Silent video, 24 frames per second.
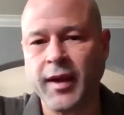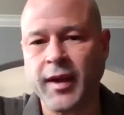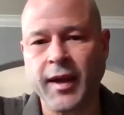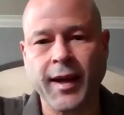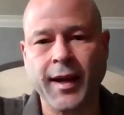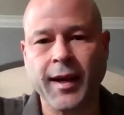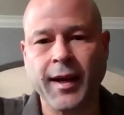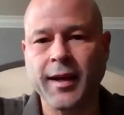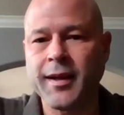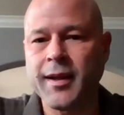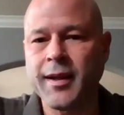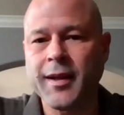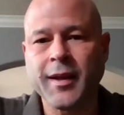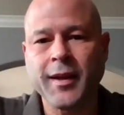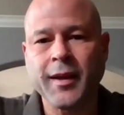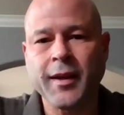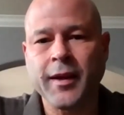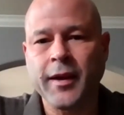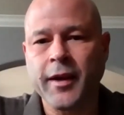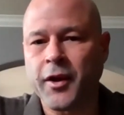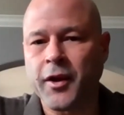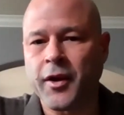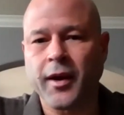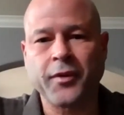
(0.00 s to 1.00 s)
uh,
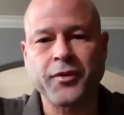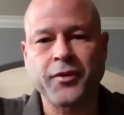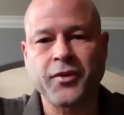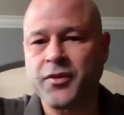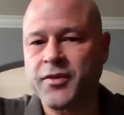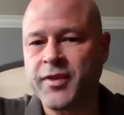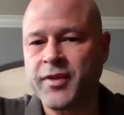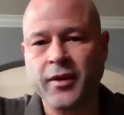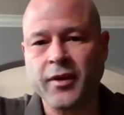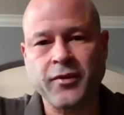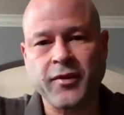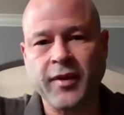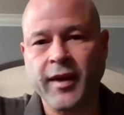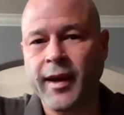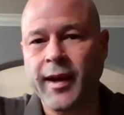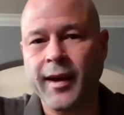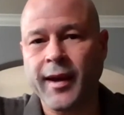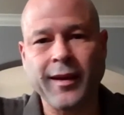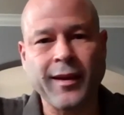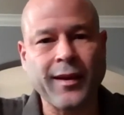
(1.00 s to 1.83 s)
you know I was in San Jose.